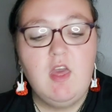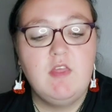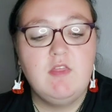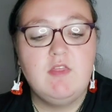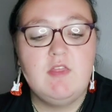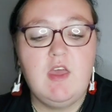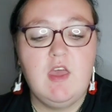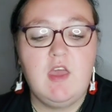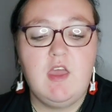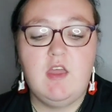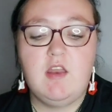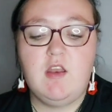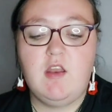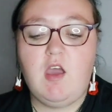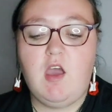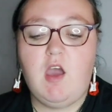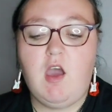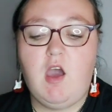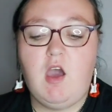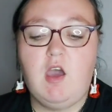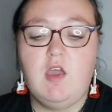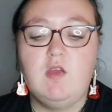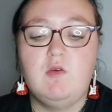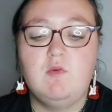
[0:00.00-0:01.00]
then
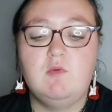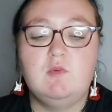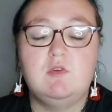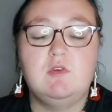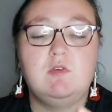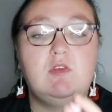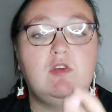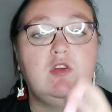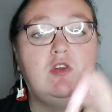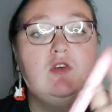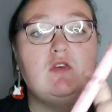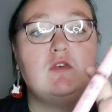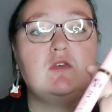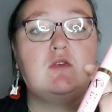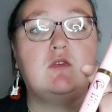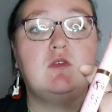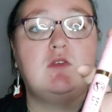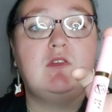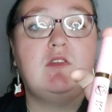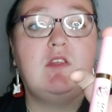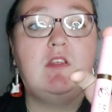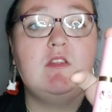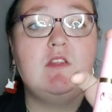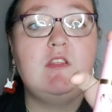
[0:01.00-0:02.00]
I will
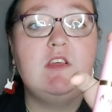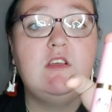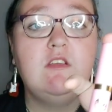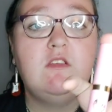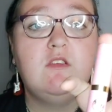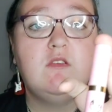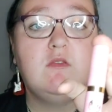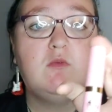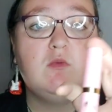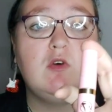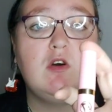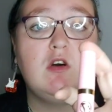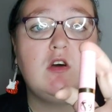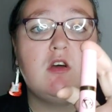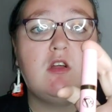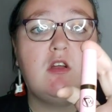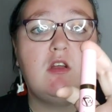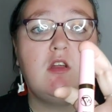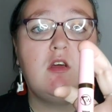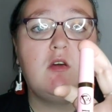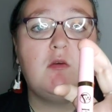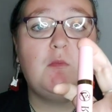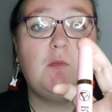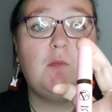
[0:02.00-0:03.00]
use this
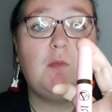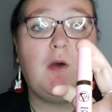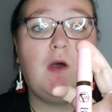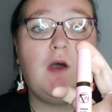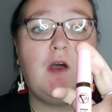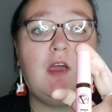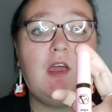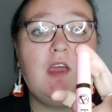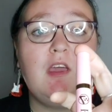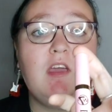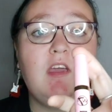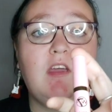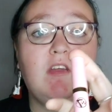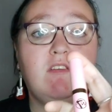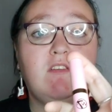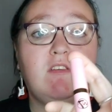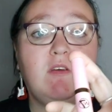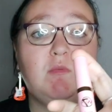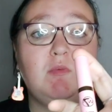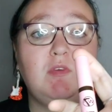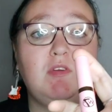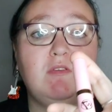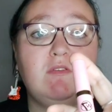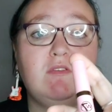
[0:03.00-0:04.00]
one by
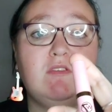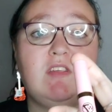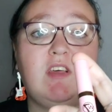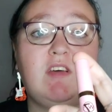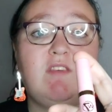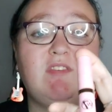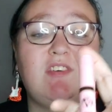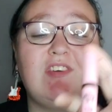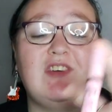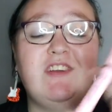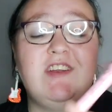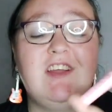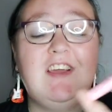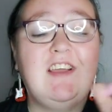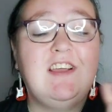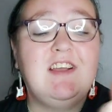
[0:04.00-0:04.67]
W7.